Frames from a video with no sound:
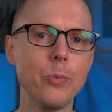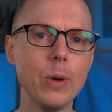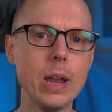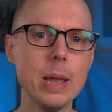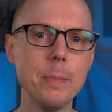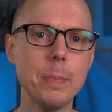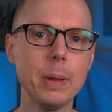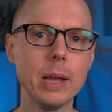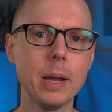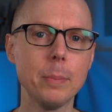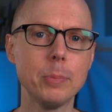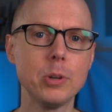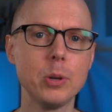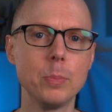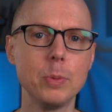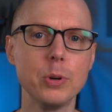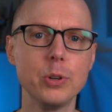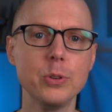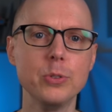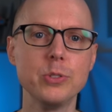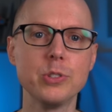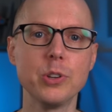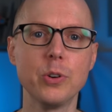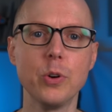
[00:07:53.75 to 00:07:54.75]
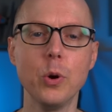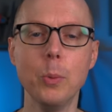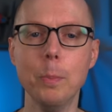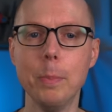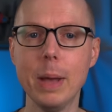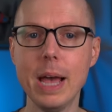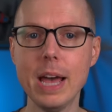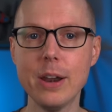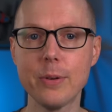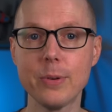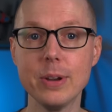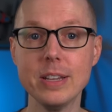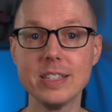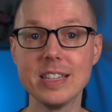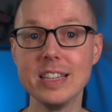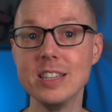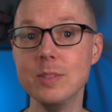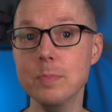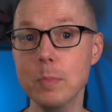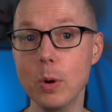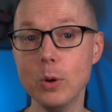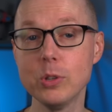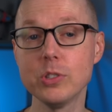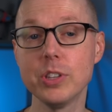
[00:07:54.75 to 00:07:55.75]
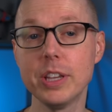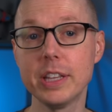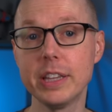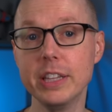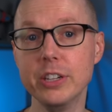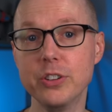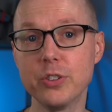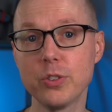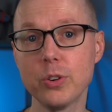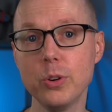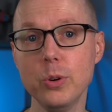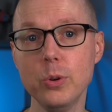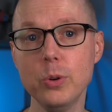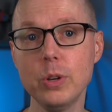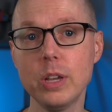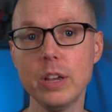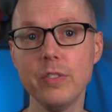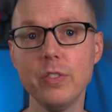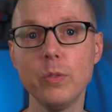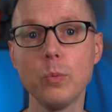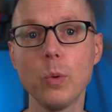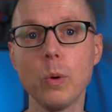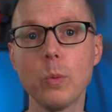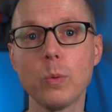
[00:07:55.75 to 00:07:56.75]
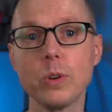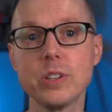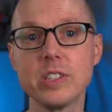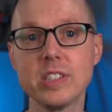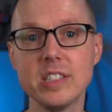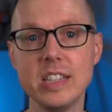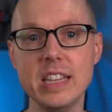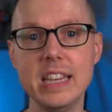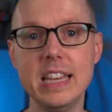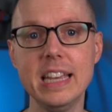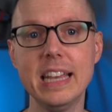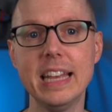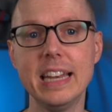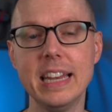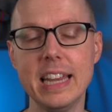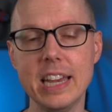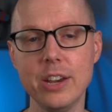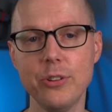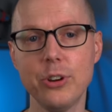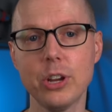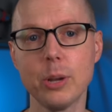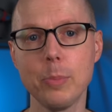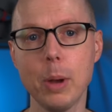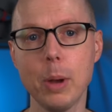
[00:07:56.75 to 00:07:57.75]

ramping up to produce their own batteries is most likely true given what we're seeing and hearing